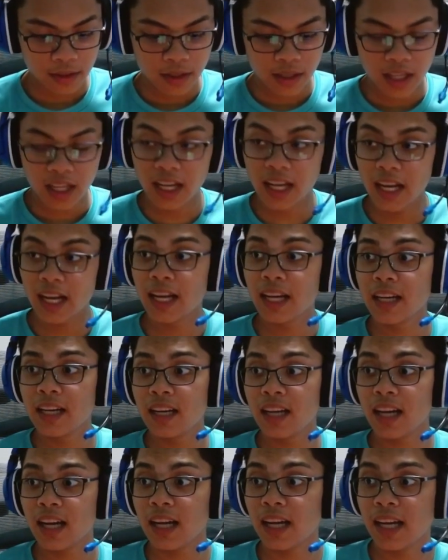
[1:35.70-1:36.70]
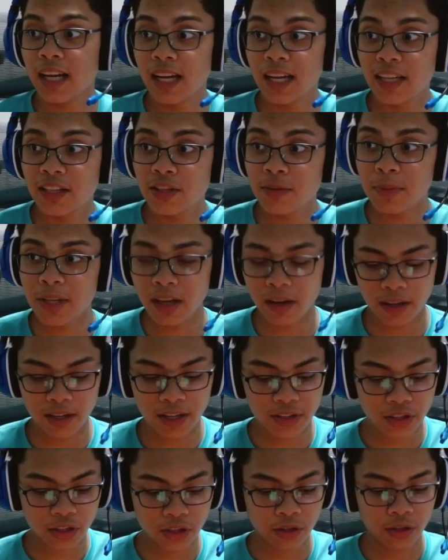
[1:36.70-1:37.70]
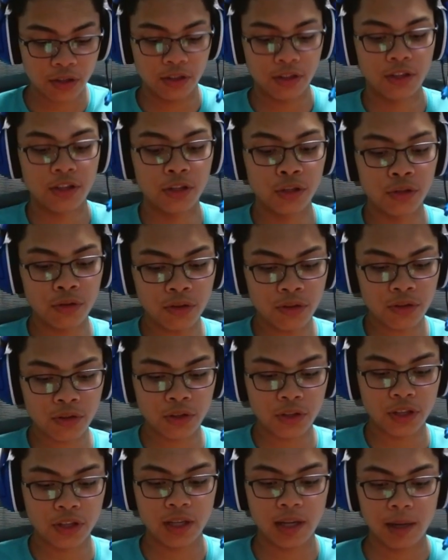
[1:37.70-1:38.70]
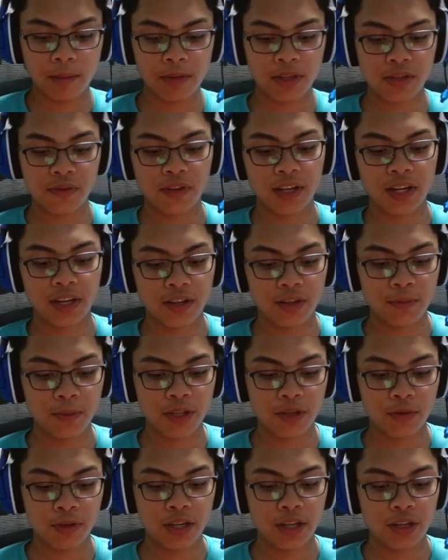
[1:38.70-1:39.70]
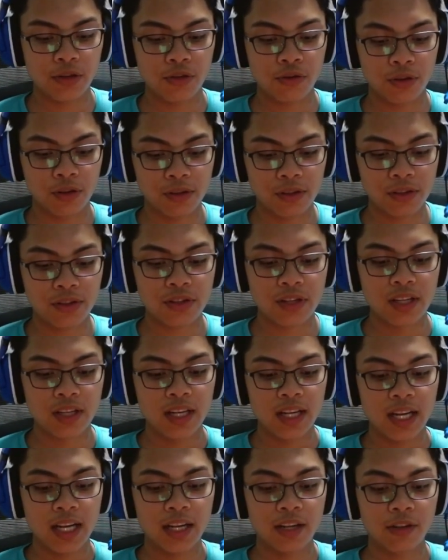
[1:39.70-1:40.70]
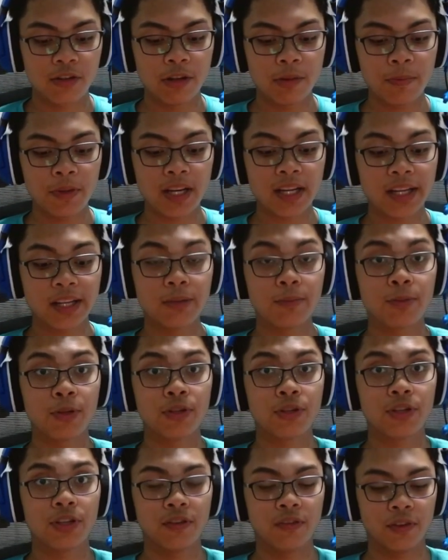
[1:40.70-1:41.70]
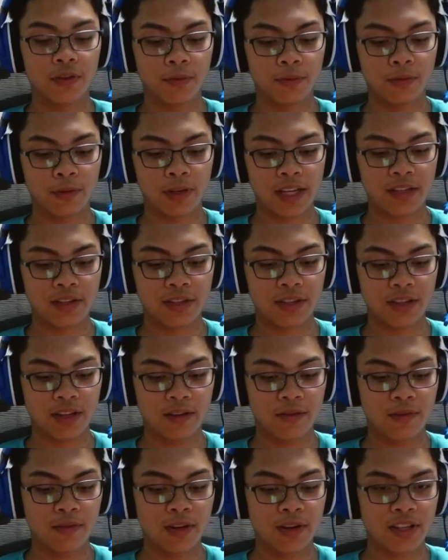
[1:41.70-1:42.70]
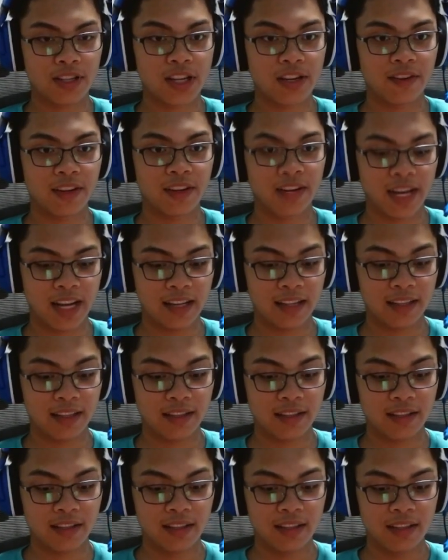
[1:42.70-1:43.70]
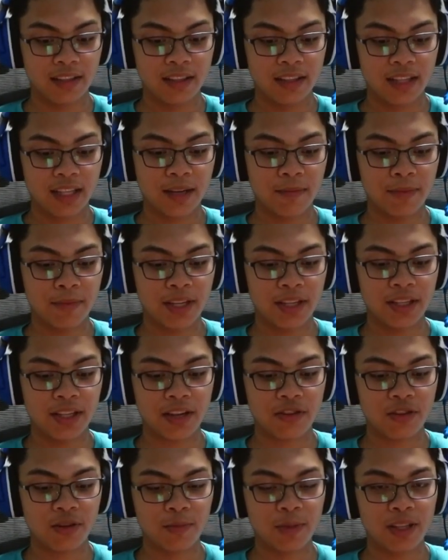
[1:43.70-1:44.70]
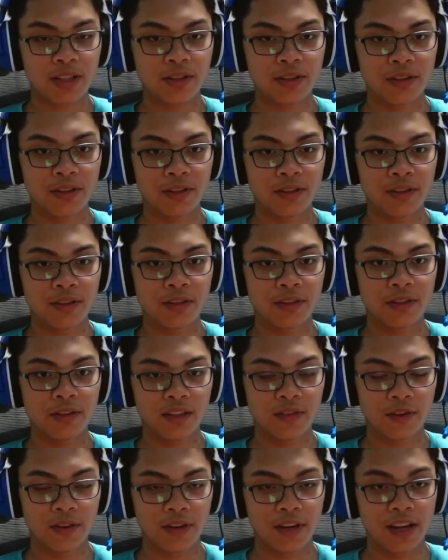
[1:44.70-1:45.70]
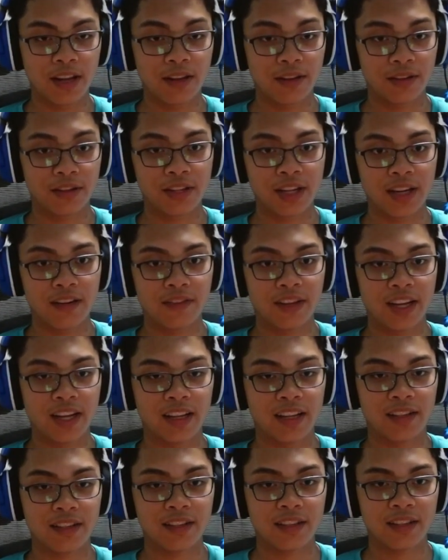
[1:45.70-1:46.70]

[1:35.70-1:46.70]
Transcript: And to be honest, a controller's ergonomics varies between controllers, and a grip that can preserve the wrist of one set of hands can be detrimental for another set of hands.